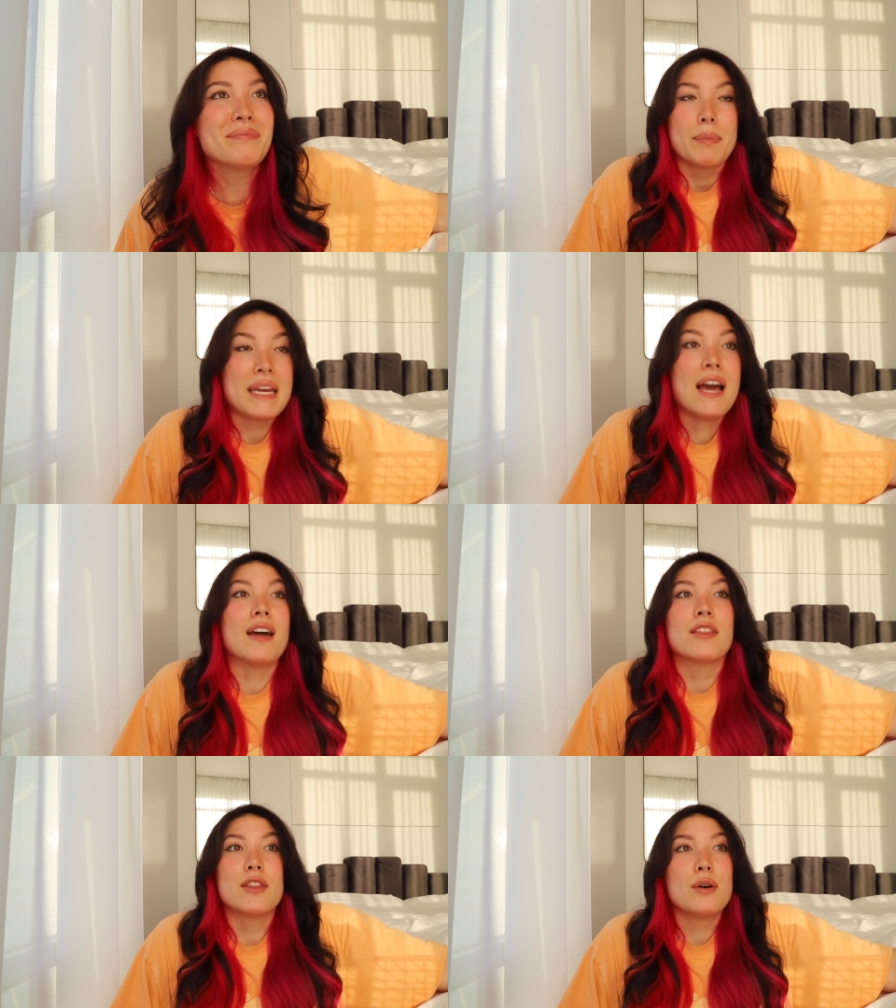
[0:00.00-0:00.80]

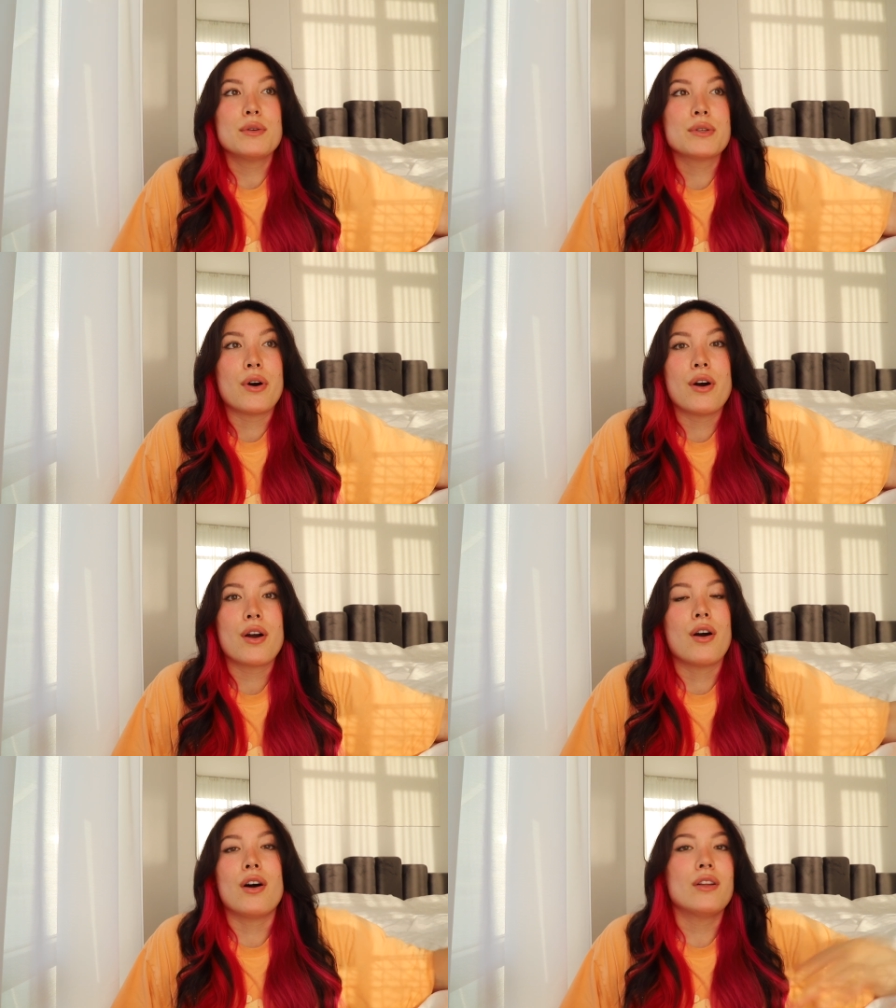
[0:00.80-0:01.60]
yeah, those
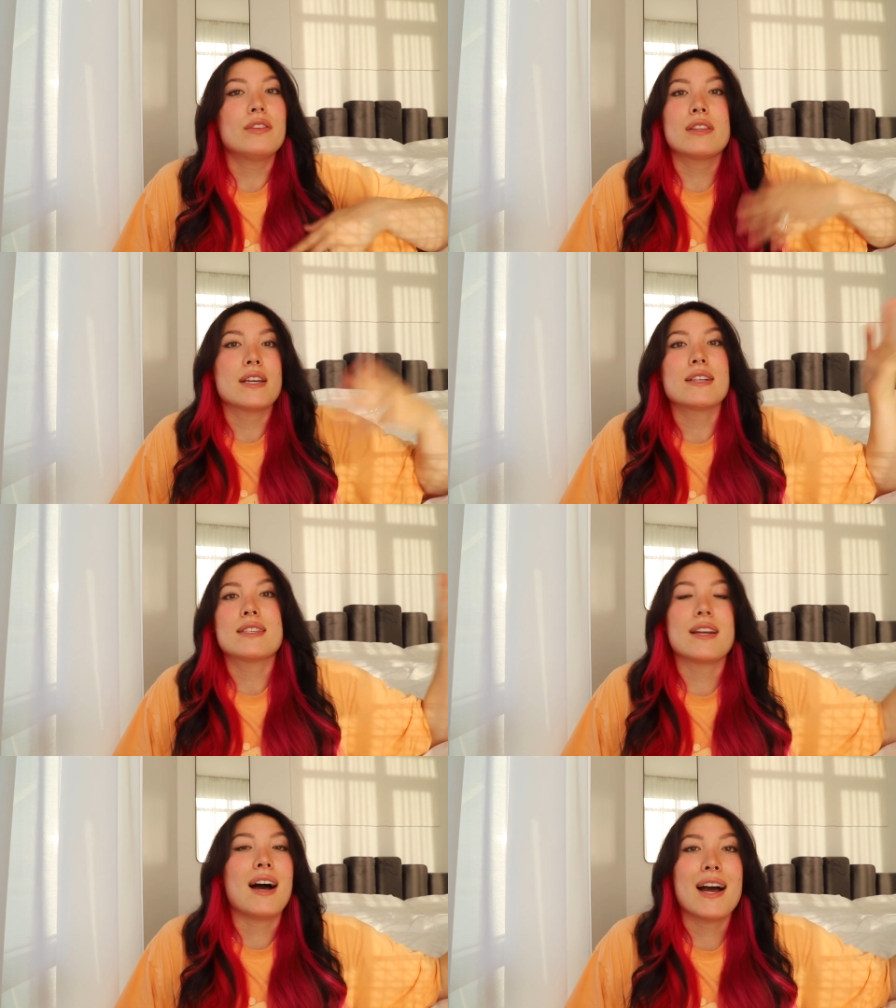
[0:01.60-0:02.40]
are all of the things
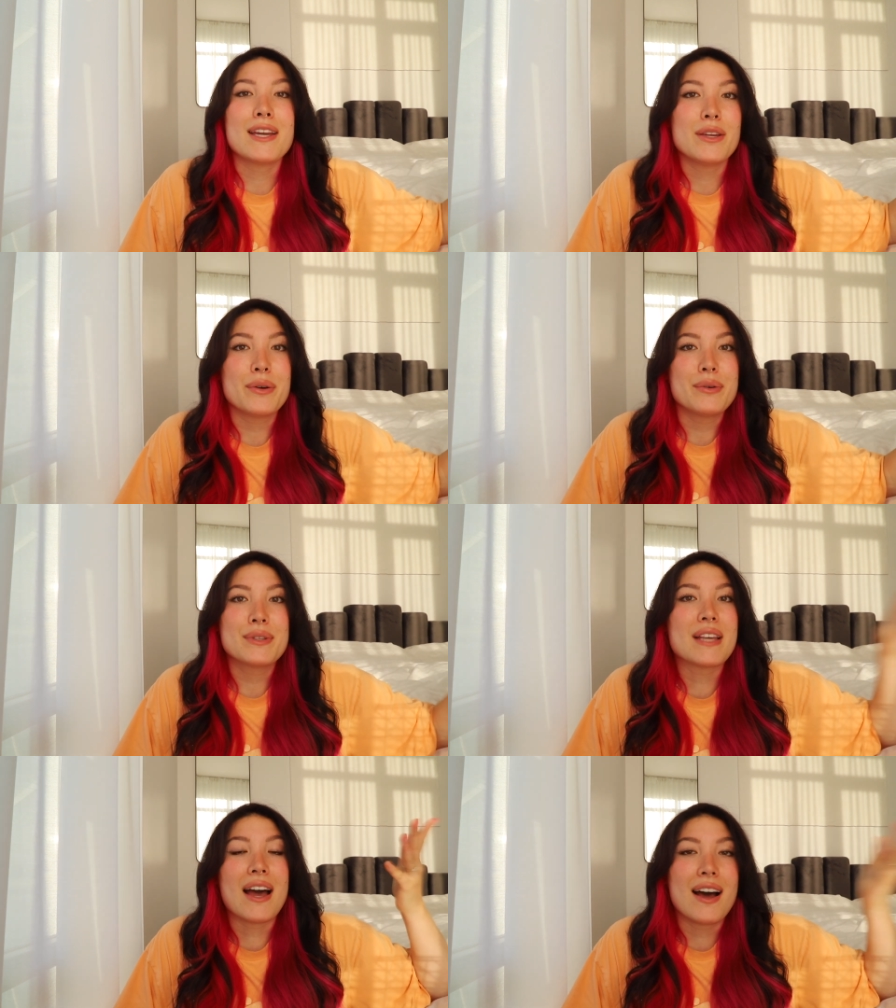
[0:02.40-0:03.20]
that I
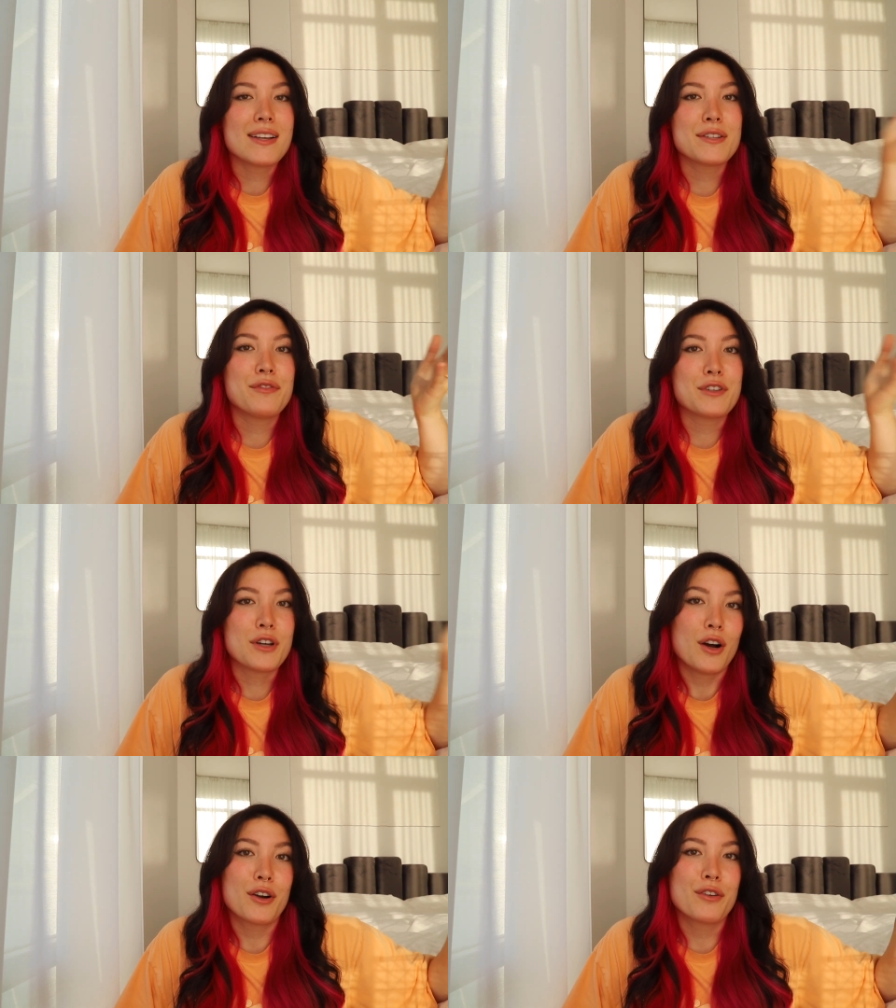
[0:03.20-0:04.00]
use as a
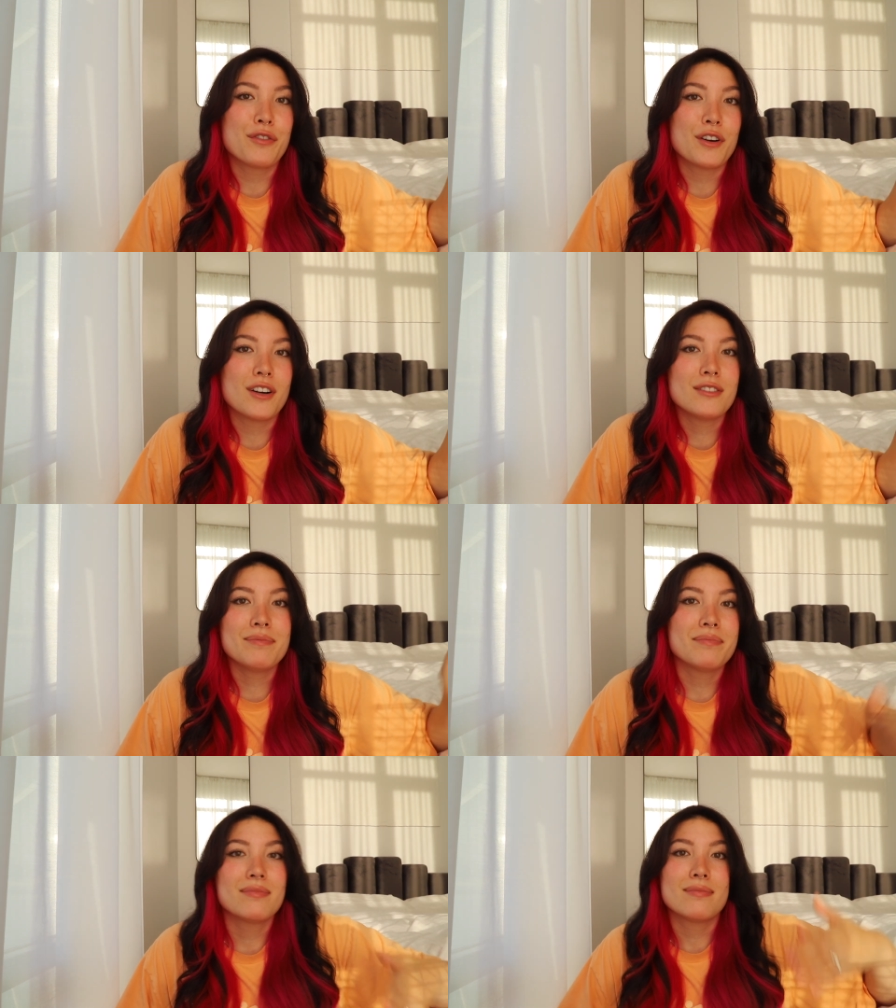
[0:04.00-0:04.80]
photographer
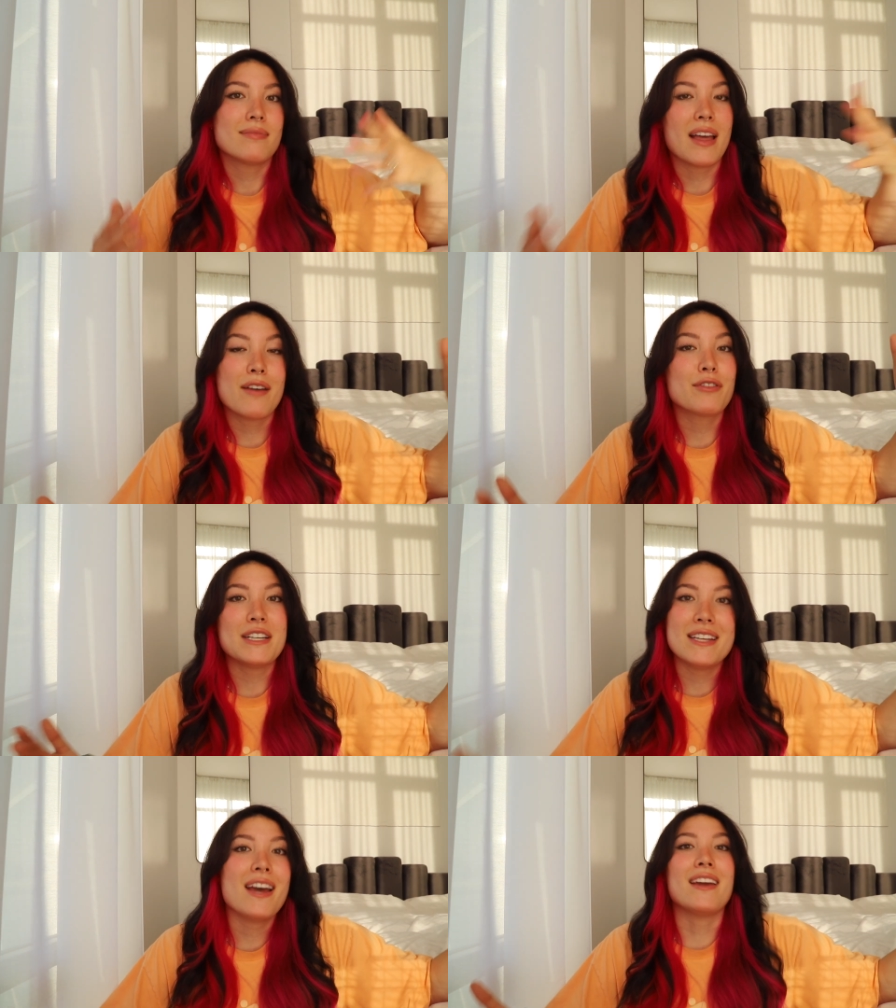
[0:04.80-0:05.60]
every
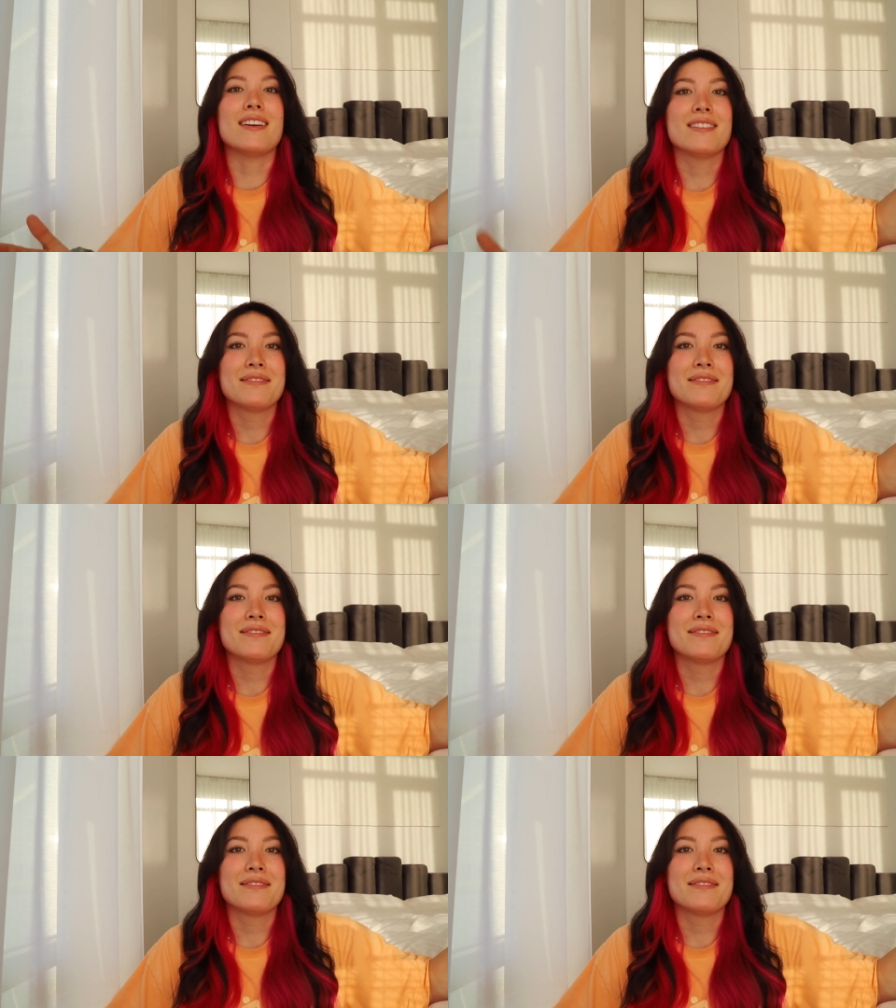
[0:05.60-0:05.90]
day.